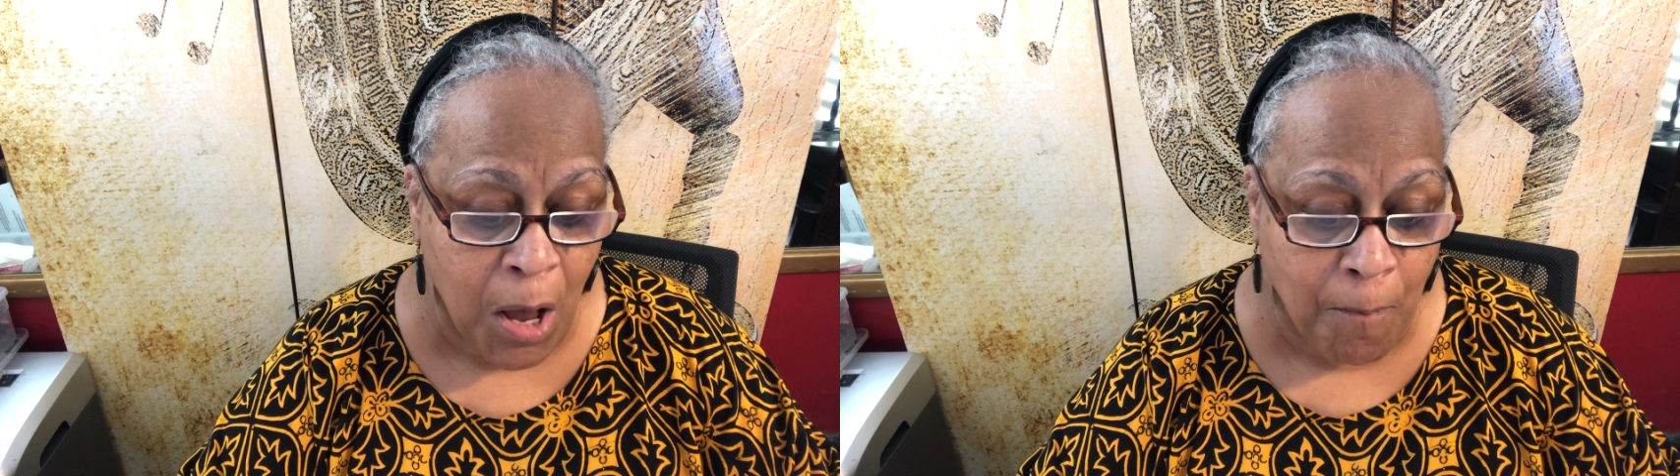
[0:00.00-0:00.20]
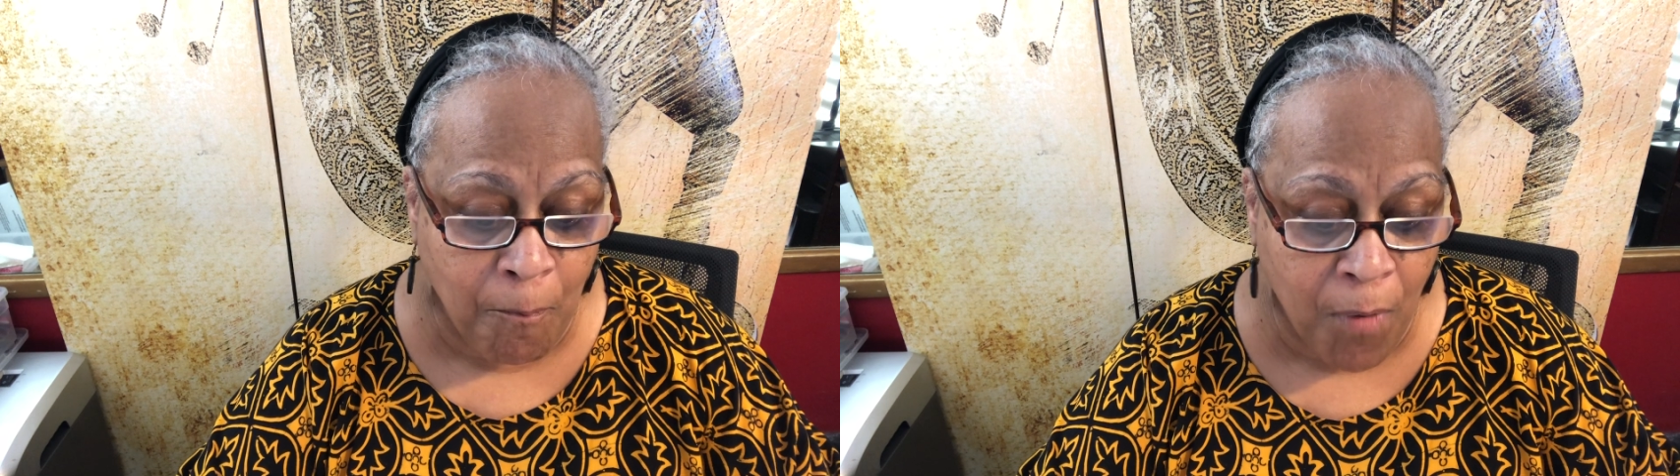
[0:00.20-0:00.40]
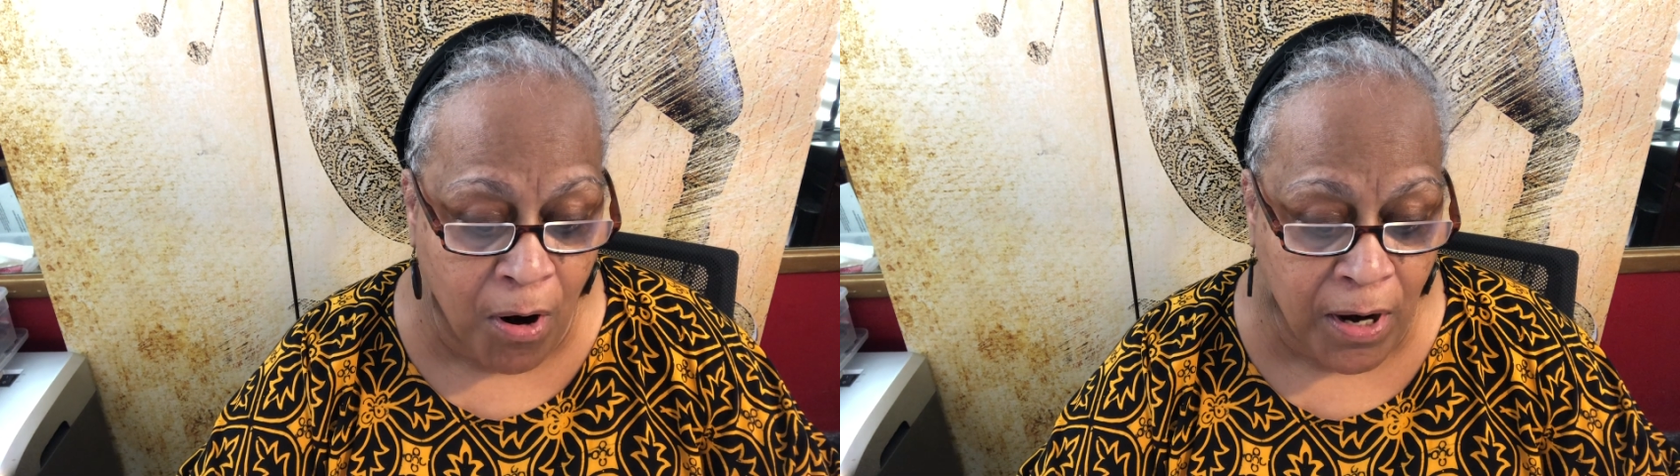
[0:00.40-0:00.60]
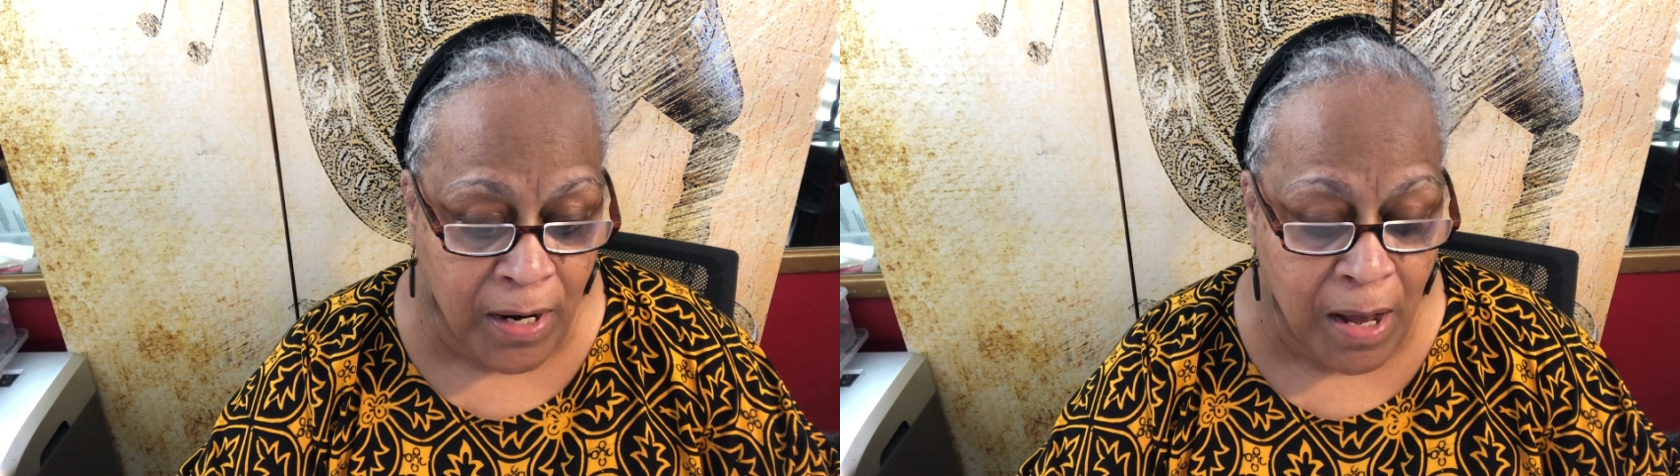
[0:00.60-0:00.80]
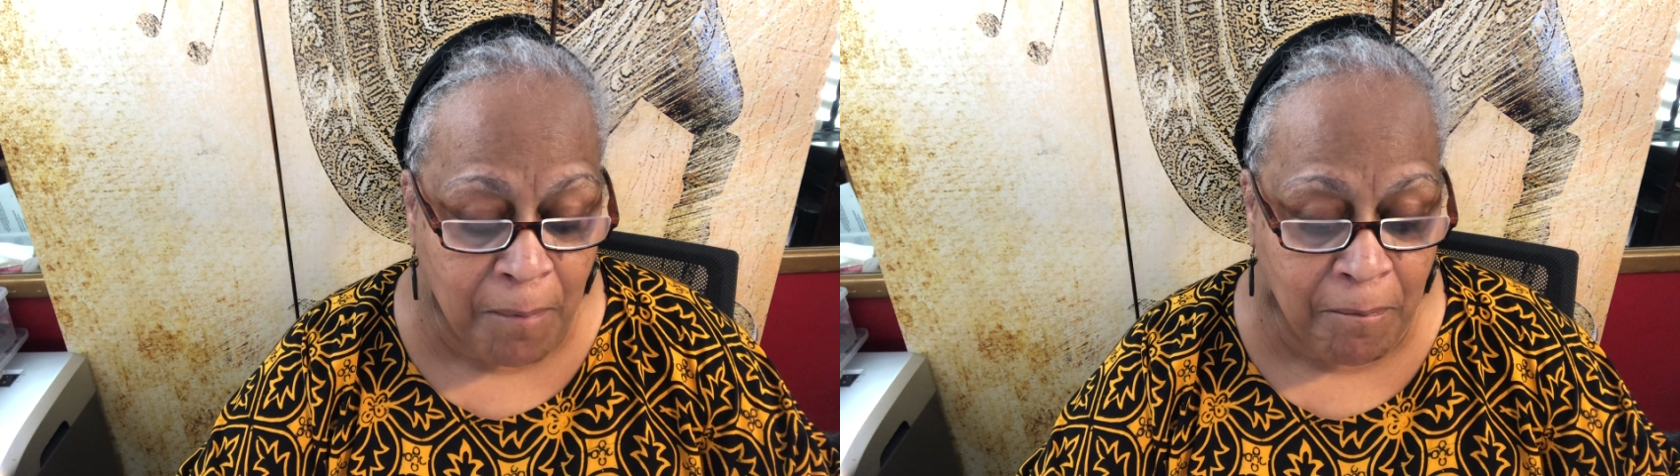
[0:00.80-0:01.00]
Mark